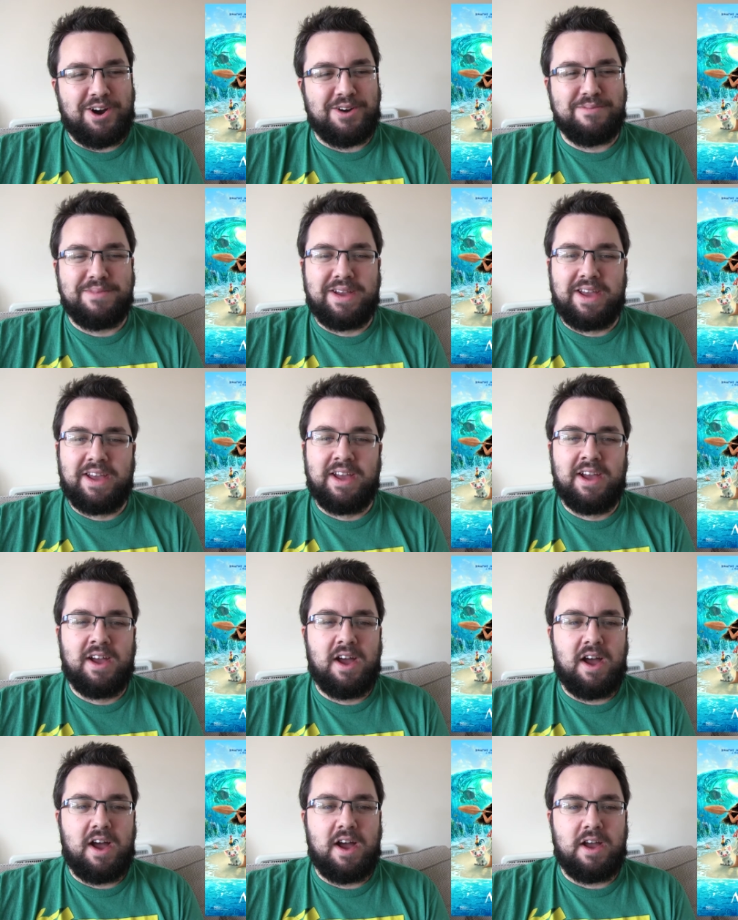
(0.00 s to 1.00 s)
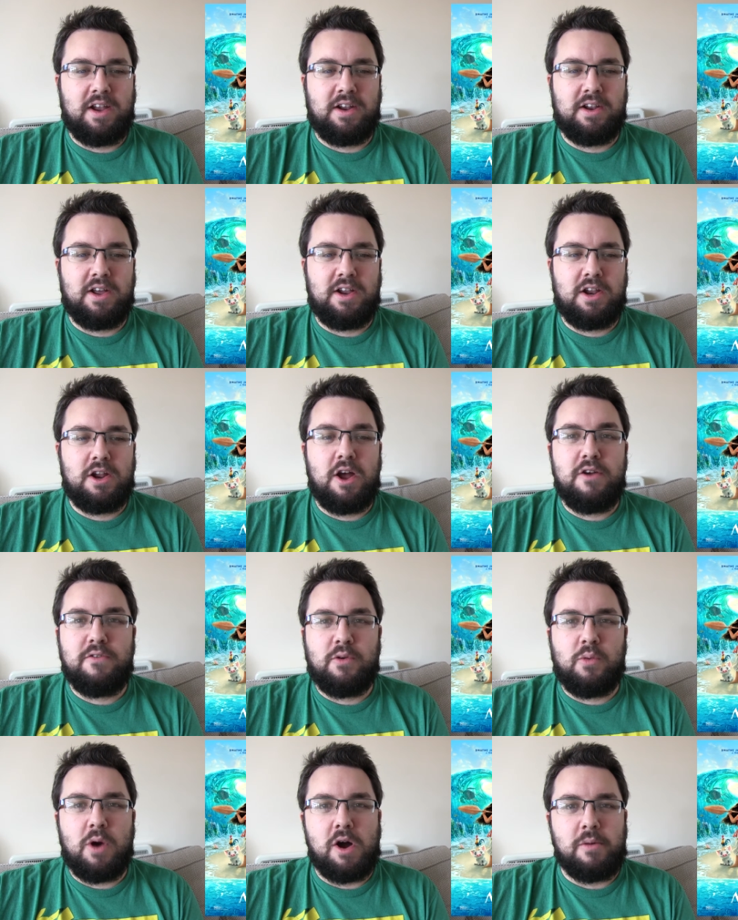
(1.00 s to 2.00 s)
got me uh, in, in, an
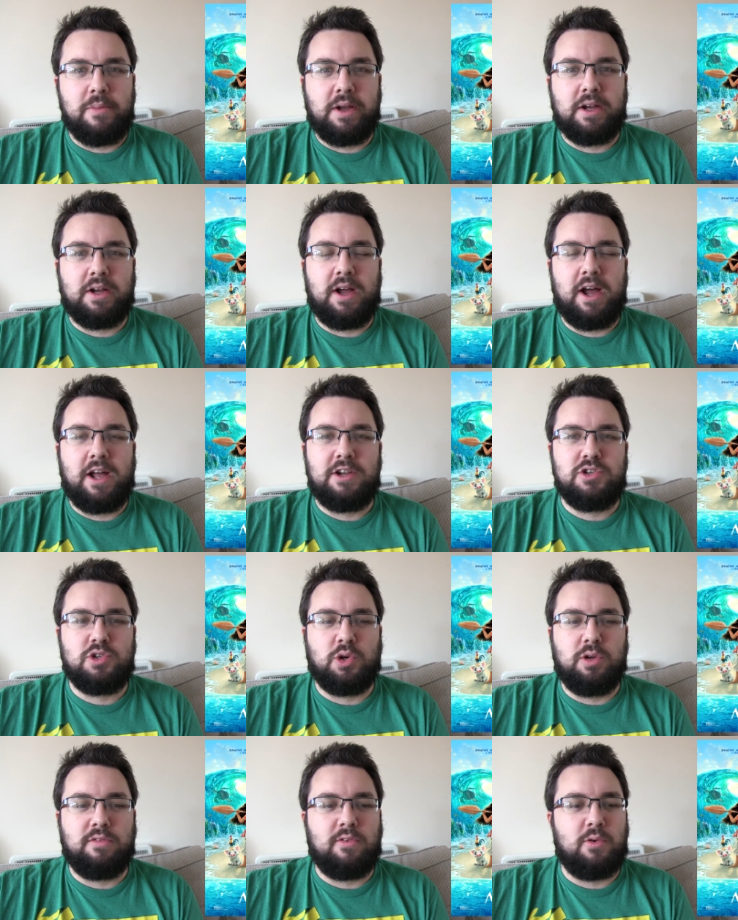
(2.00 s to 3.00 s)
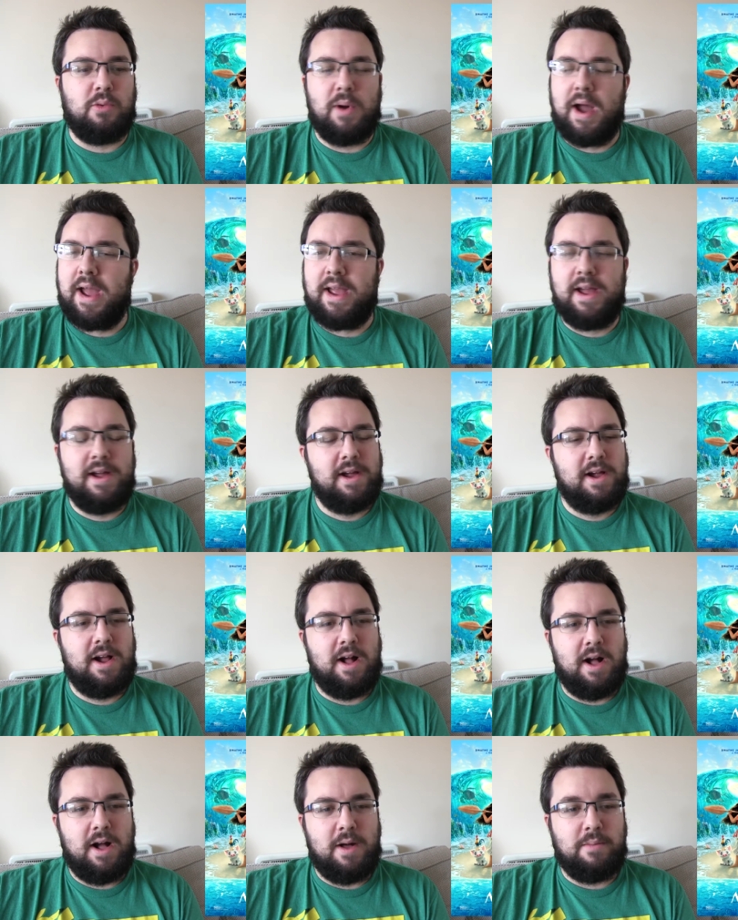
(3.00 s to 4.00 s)
overwhelming and joyful way
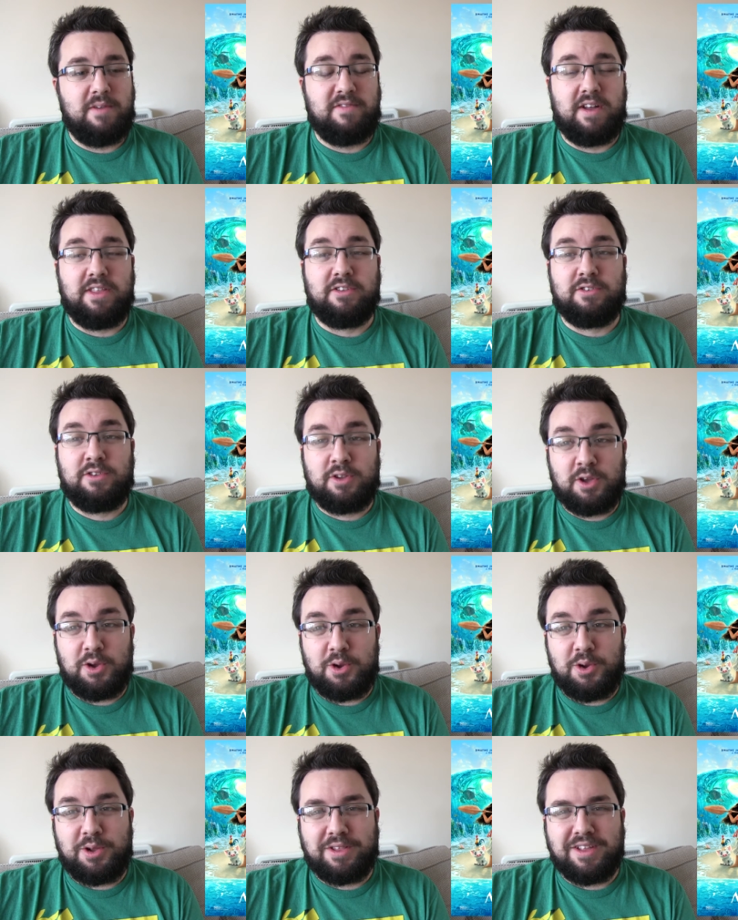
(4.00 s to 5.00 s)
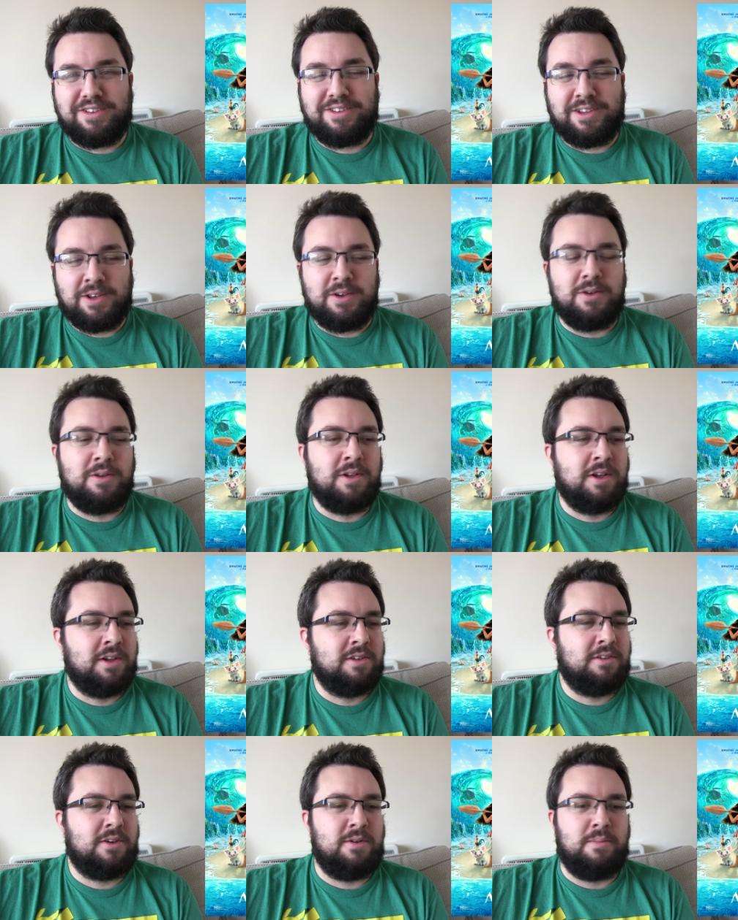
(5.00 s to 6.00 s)
um, in fact there's two there's two
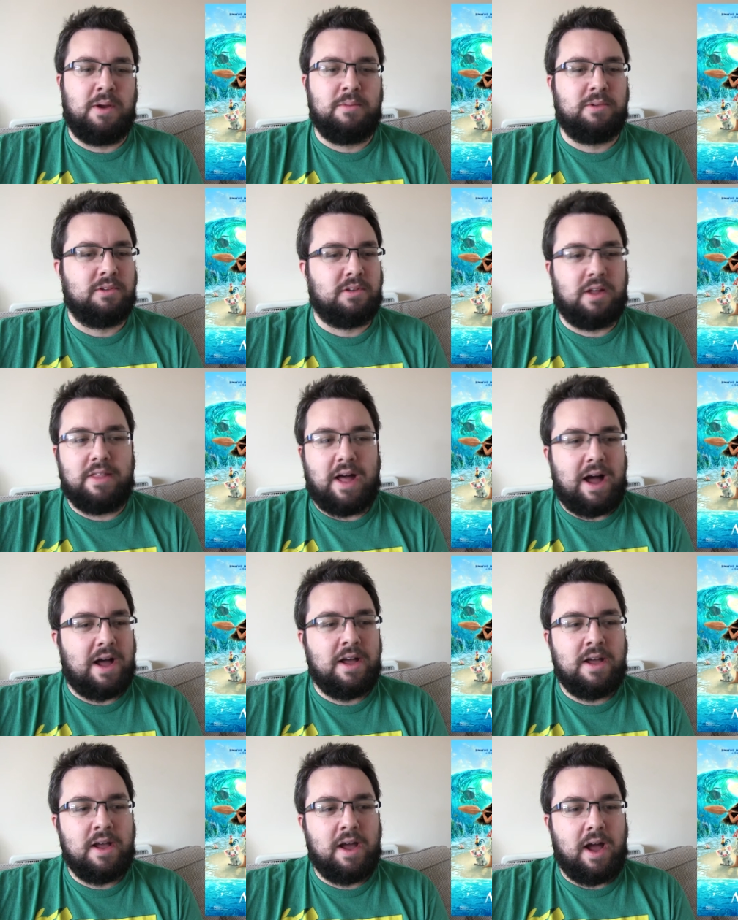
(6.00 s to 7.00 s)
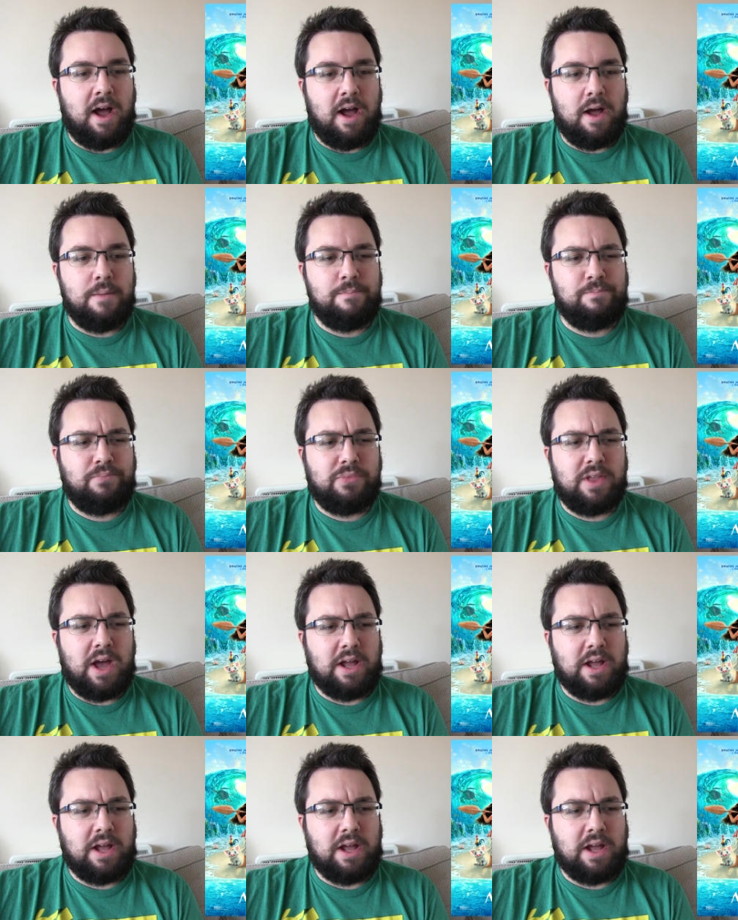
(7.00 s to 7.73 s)
two moments like that um,